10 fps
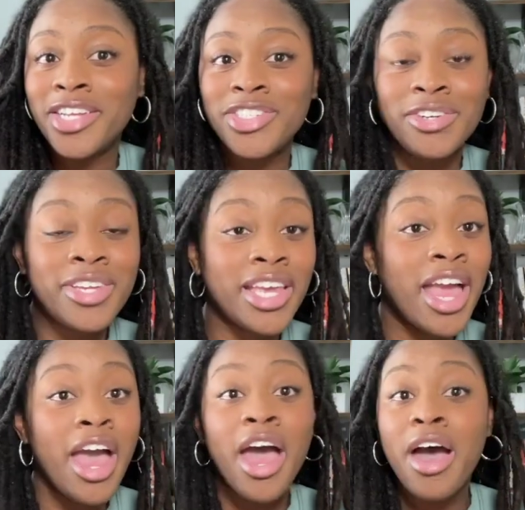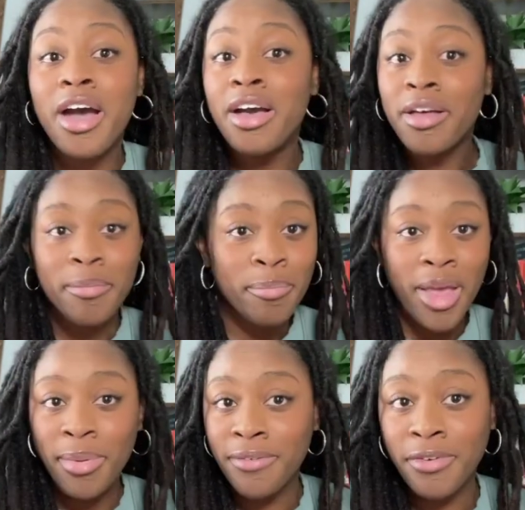their journey.
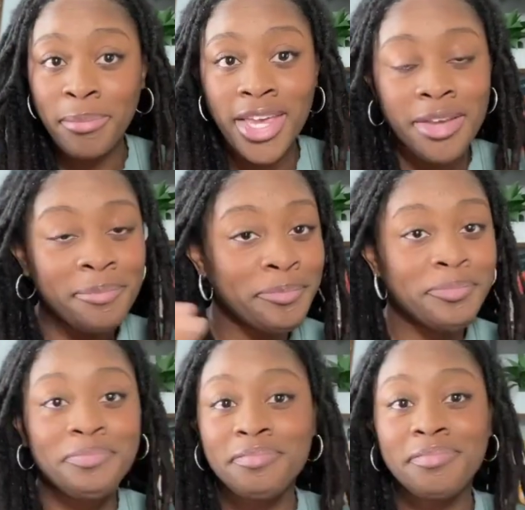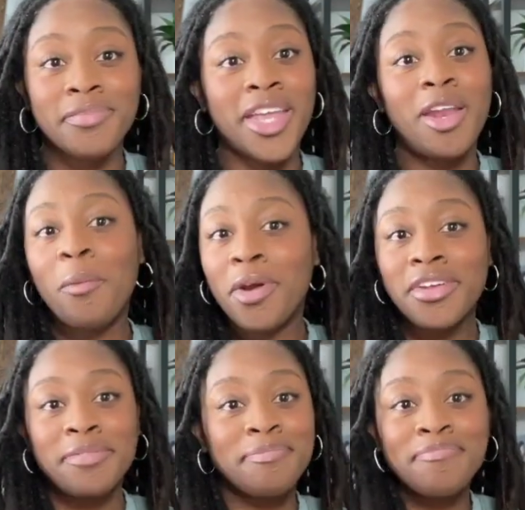Baby, for me, it don't
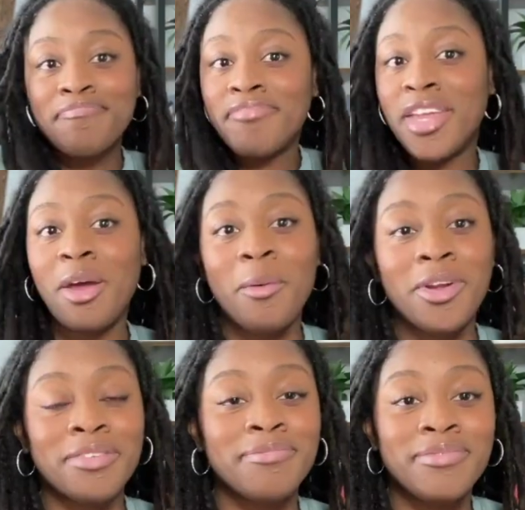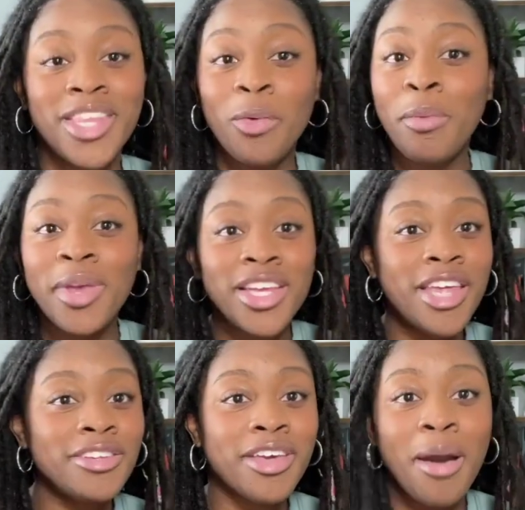work. It don't work. There will be
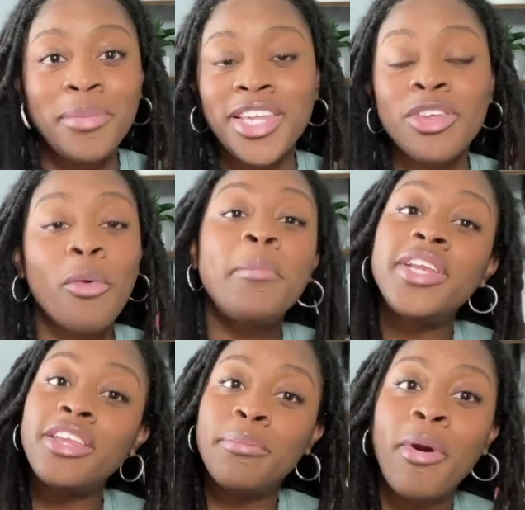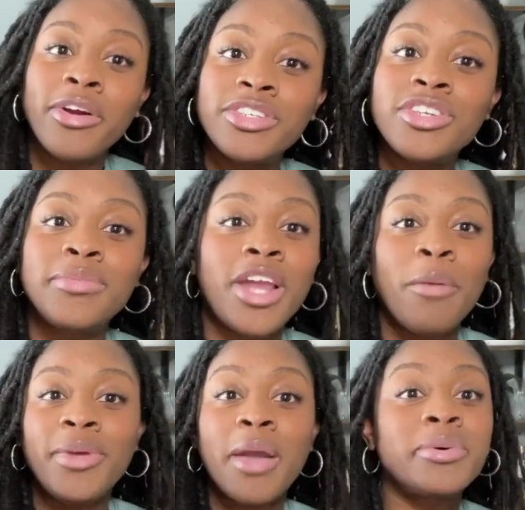another company. There will be another partnership that I'll
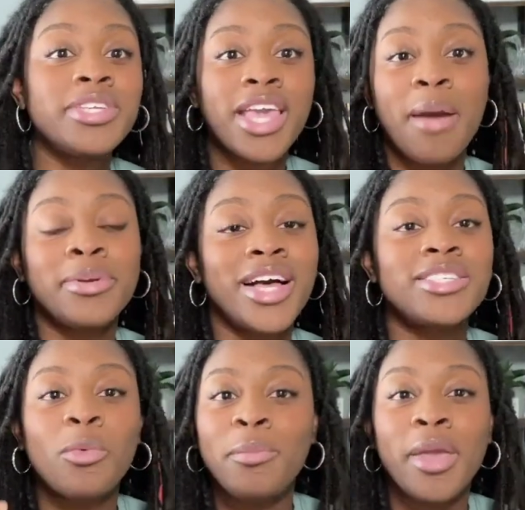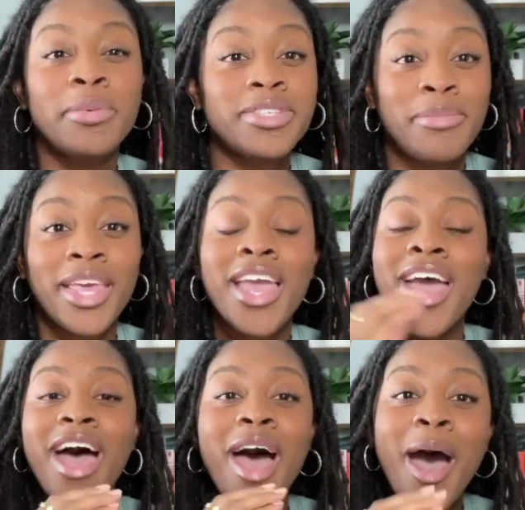be able to capitalize and we'll be able to make
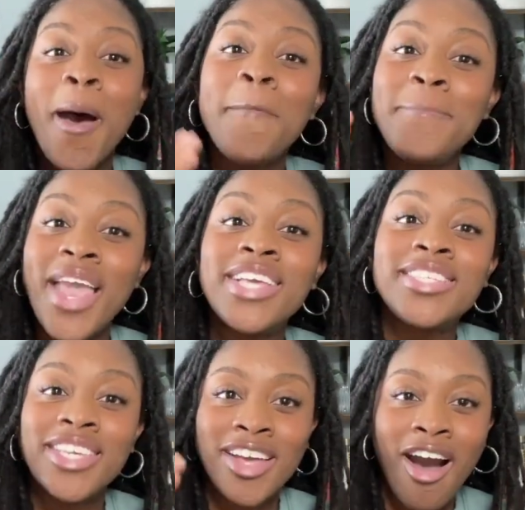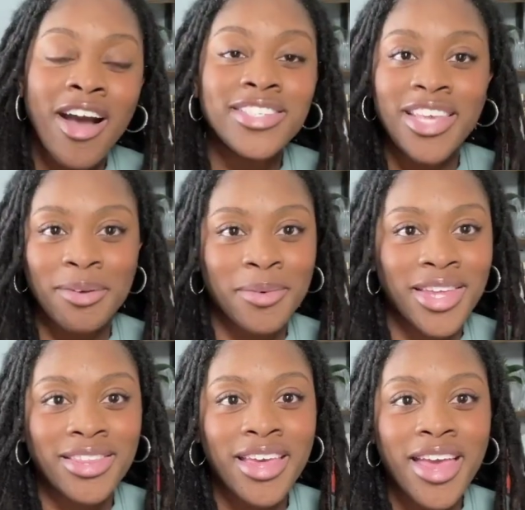amazing content
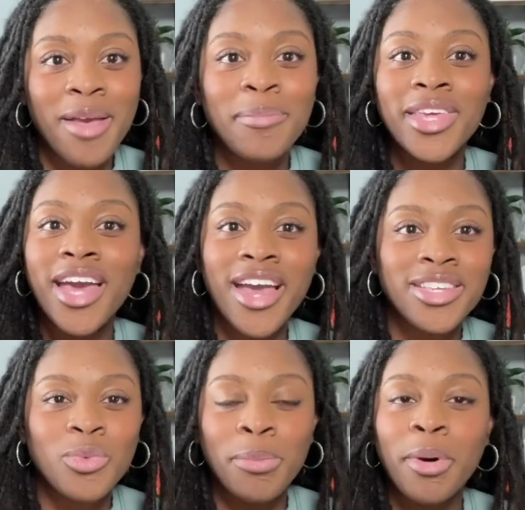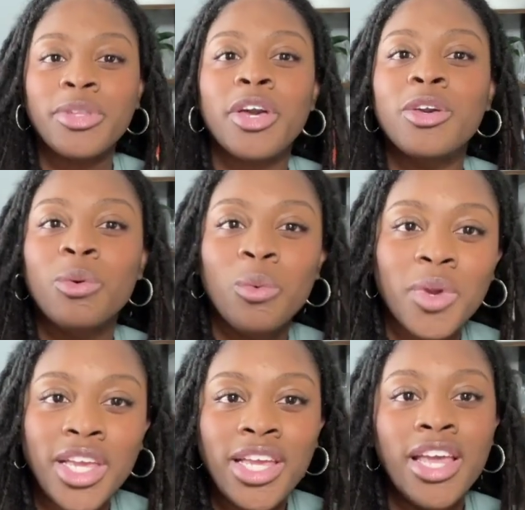with because we both
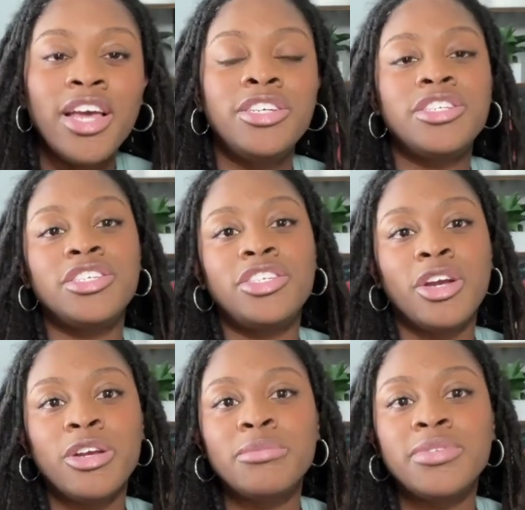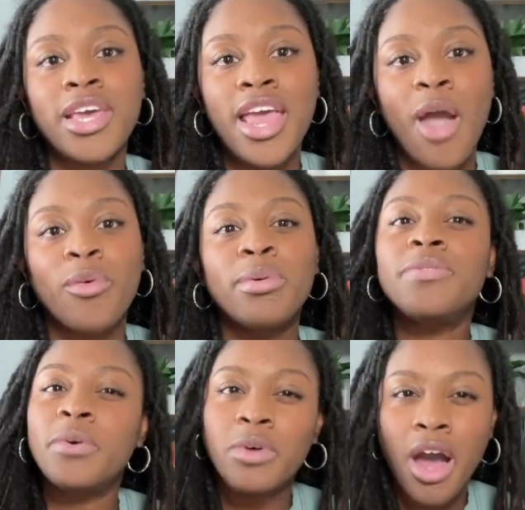agree to the terms and we
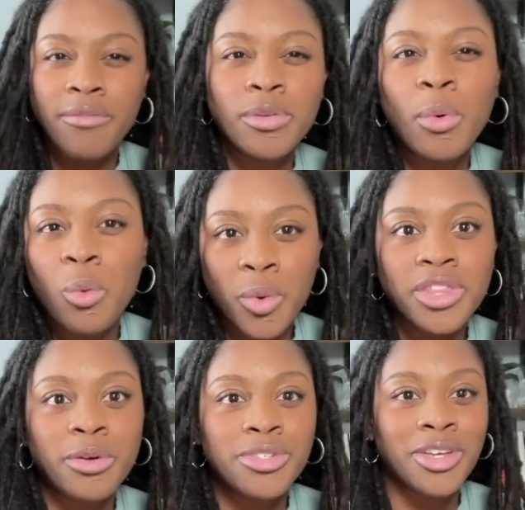both feel comfortable with those